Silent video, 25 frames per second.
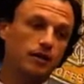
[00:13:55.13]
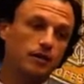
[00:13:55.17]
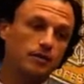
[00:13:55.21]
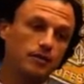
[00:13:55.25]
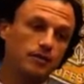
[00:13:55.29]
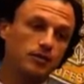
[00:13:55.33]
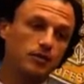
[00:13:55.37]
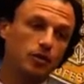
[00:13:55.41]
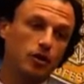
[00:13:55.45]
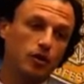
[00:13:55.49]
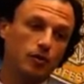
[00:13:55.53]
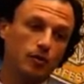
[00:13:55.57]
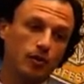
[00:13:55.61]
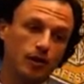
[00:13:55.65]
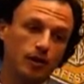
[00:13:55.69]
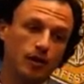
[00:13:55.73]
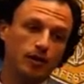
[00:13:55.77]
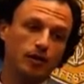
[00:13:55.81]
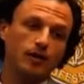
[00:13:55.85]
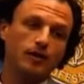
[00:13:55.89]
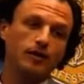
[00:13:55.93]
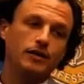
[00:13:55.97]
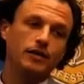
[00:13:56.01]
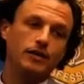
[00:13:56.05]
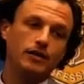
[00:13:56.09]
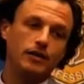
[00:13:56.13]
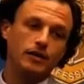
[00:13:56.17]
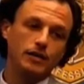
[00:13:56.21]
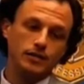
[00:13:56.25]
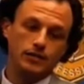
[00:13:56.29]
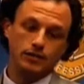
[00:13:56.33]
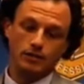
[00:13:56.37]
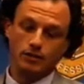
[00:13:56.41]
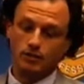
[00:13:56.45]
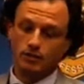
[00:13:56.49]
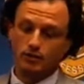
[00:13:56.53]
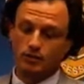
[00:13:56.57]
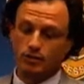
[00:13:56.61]
hematoma, you
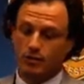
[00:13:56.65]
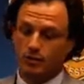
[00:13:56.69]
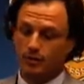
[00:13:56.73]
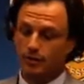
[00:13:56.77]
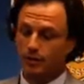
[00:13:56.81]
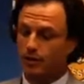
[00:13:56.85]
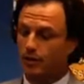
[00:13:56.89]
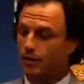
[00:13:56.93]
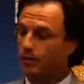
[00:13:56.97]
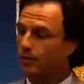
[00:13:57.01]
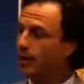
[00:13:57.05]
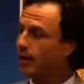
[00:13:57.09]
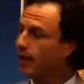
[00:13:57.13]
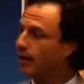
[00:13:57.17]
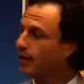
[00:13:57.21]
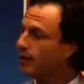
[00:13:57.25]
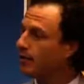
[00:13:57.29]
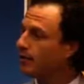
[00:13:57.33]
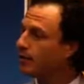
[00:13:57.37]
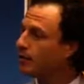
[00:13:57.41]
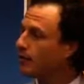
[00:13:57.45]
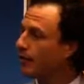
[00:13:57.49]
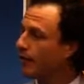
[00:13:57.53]
need to do something about it.